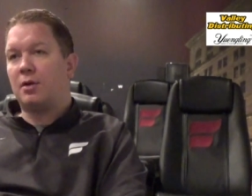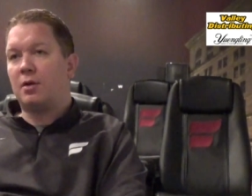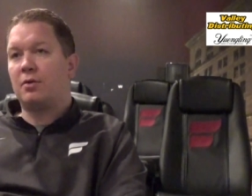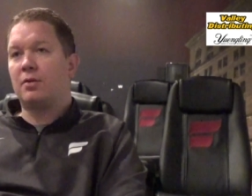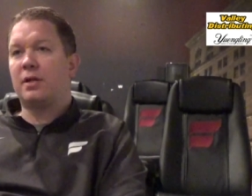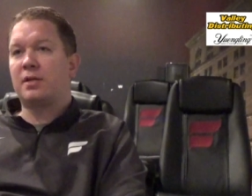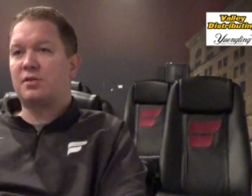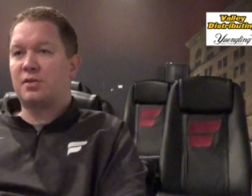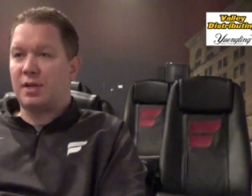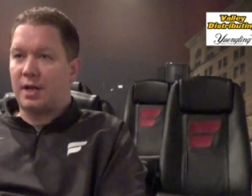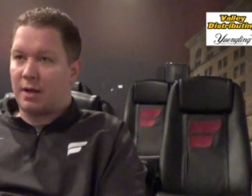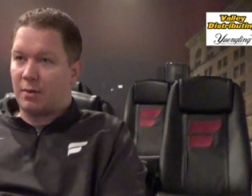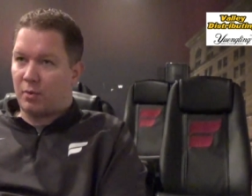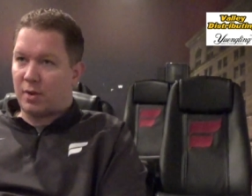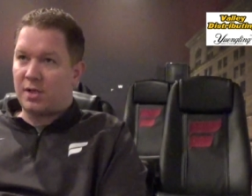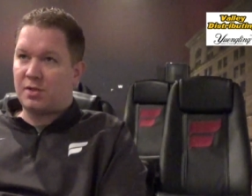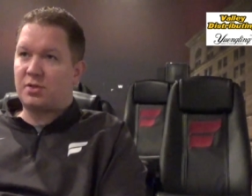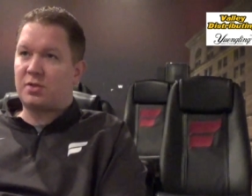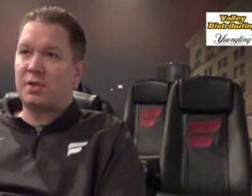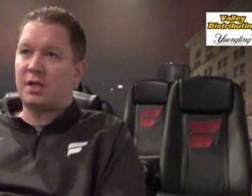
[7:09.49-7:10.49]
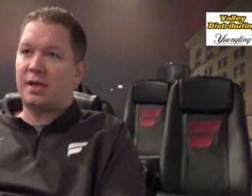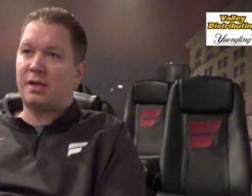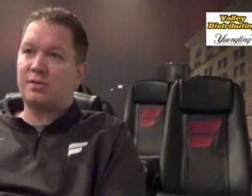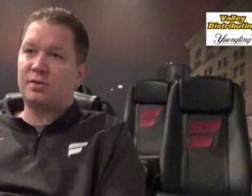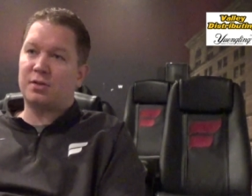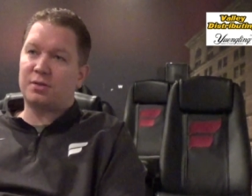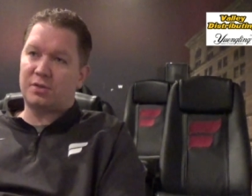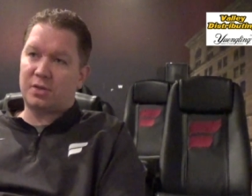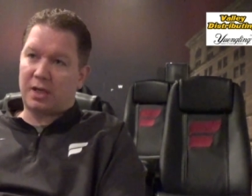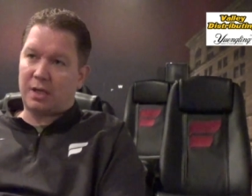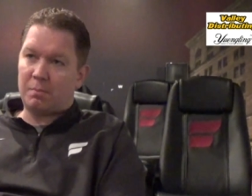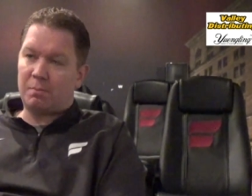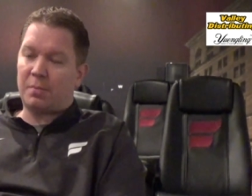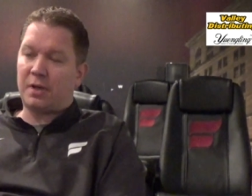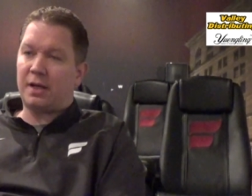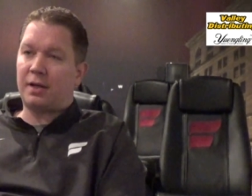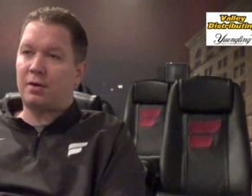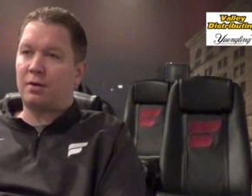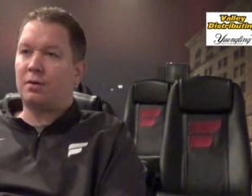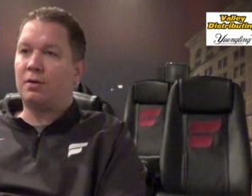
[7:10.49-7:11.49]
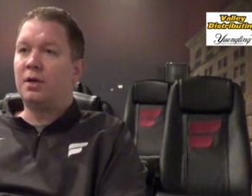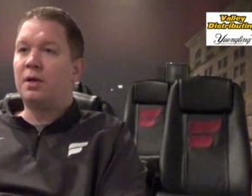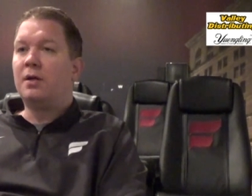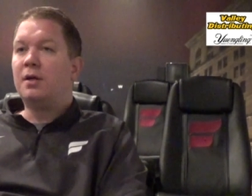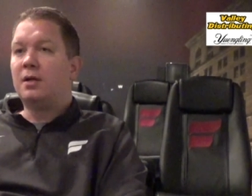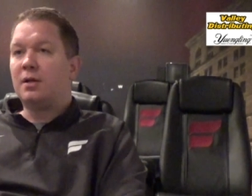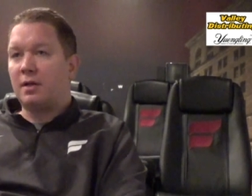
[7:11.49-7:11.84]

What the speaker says: Let's not waste days. Let's get better.